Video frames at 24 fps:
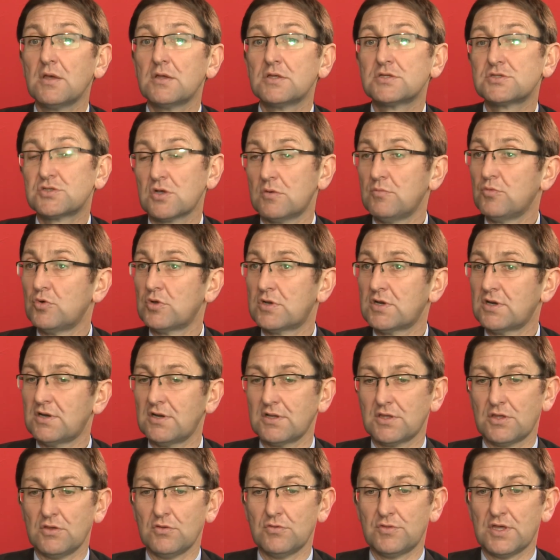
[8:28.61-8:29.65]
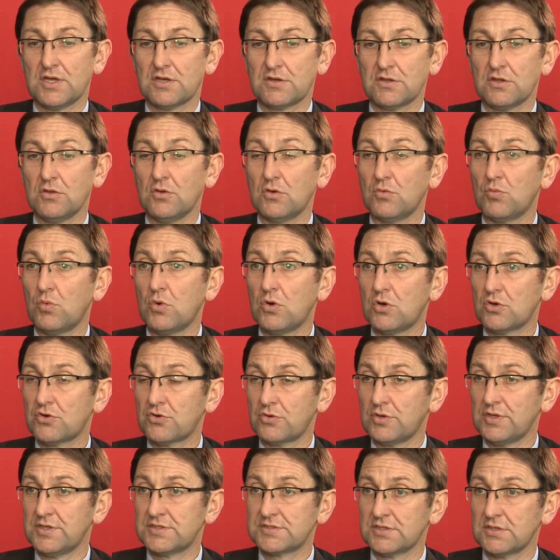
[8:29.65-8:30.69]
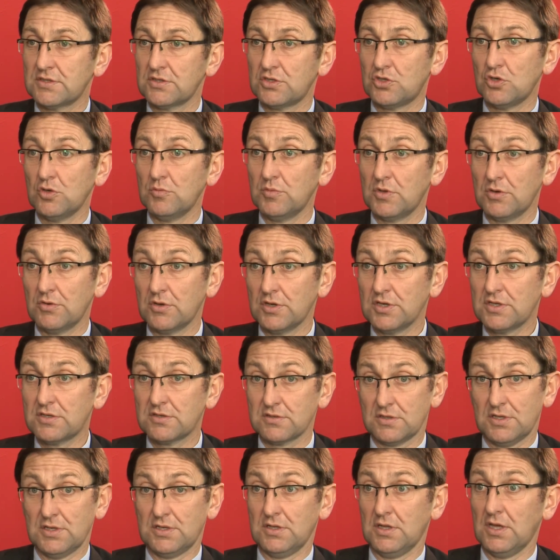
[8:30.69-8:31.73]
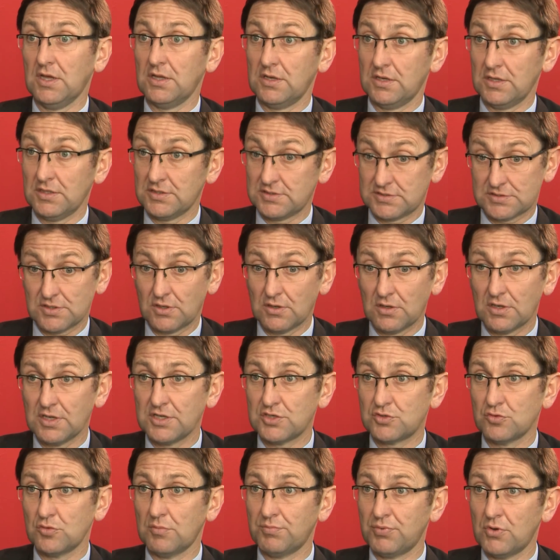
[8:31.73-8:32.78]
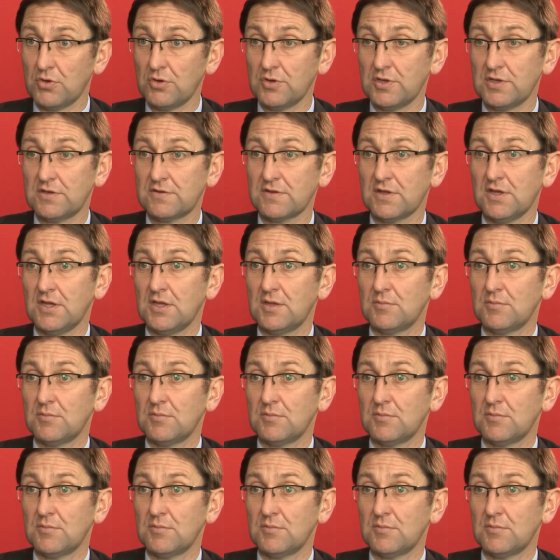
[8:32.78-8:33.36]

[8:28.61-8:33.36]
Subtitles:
Some would argue that water is a human right, and it is certainly to a point.